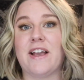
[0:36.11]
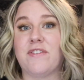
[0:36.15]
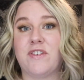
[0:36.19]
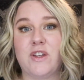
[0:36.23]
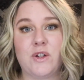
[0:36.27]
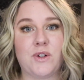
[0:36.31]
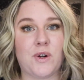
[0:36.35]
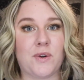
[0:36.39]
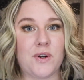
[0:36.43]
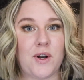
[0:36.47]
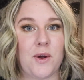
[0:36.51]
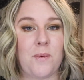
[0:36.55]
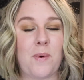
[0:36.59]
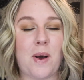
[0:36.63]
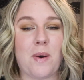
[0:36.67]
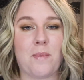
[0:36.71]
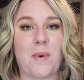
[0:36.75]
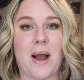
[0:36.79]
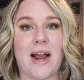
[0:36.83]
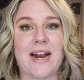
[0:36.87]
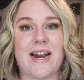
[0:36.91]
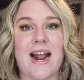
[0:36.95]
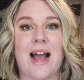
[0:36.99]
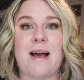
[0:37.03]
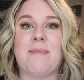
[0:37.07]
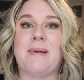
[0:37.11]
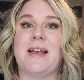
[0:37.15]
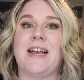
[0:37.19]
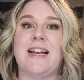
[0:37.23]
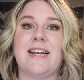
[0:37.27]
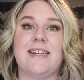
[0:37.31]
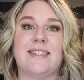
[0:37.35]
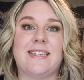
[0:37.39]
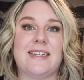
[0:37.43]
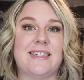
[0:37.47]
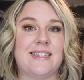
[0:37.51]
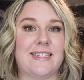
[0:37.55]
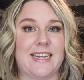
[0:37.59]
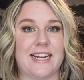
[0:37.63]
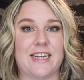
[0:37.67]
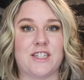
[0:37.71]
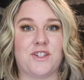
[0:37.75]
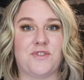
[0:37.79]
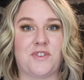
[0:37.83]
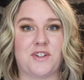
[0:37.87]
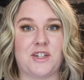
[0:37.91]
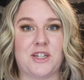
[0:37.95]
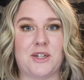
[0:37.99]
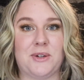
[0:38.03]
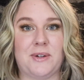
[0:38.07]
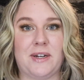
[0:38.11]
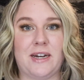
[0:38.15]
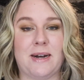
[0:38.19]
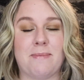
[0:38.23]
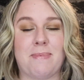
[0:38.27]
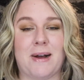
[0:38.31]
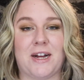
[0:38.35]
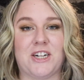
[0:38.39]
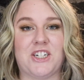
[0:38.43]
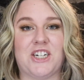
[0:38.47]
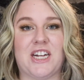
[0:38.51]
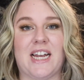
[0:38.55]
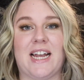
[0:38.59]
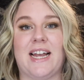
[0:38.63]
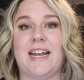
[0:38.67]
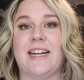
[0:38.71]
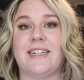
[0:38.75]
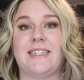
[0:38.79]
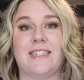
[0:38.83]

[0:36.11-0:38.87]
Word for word: If you don't know what Y NAB is, it stands for You Need a Budget.